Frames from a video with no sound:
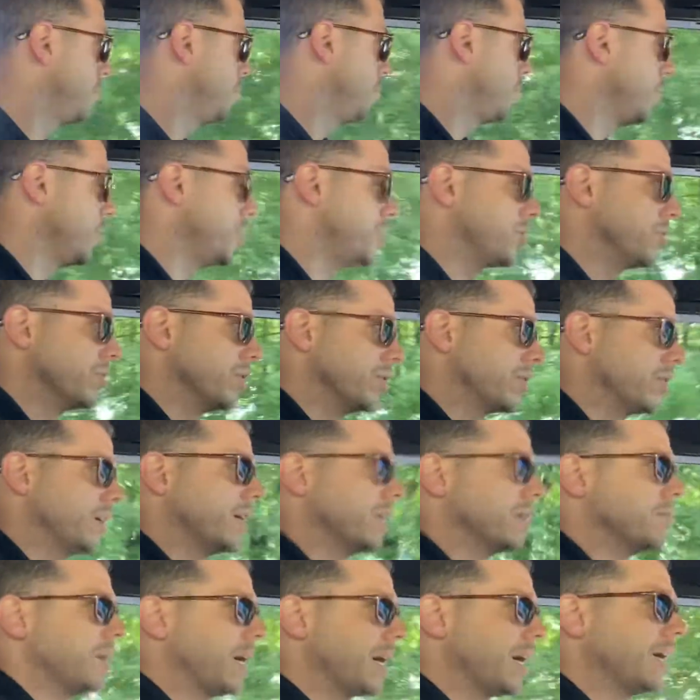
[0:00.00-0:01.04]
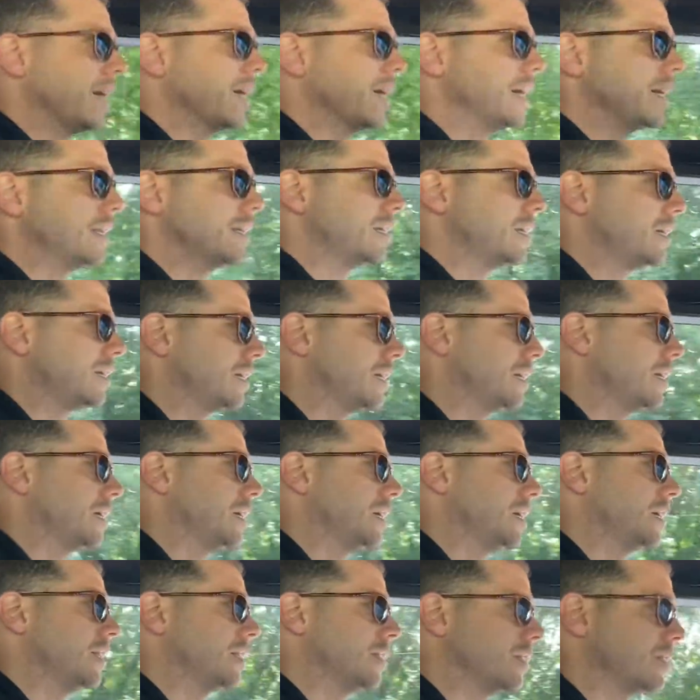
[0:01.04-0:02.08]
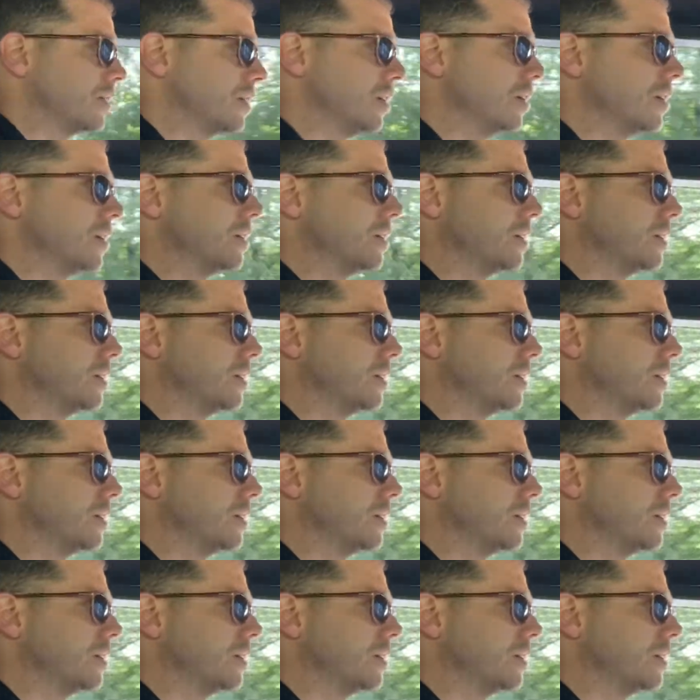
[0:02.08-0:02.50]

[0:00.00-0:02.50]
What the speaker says: punch list item I had on this car.